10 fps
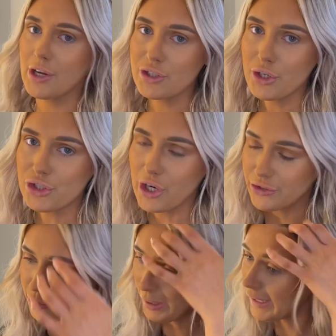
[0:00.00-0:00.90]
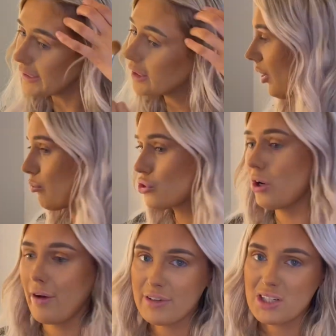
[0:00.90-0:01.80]
don't judge me. I'm just
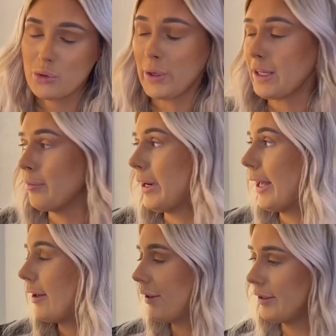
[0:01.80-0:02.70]
gonna have a sweet a minute.